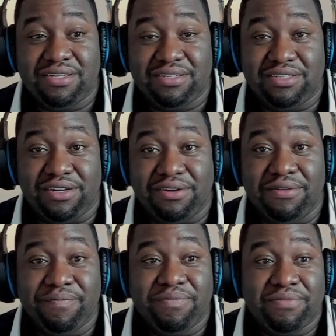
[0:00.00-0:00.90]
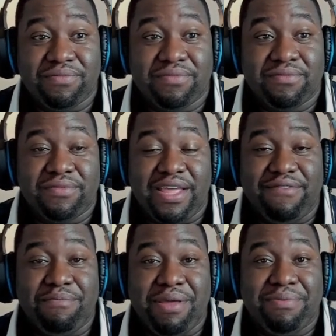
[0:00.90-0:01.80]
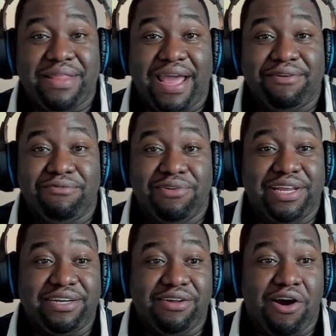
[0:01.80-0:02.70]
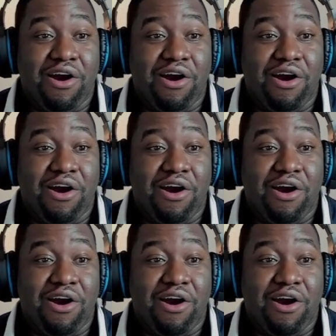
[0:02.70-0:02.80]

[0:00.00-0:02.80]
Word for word: So even people that really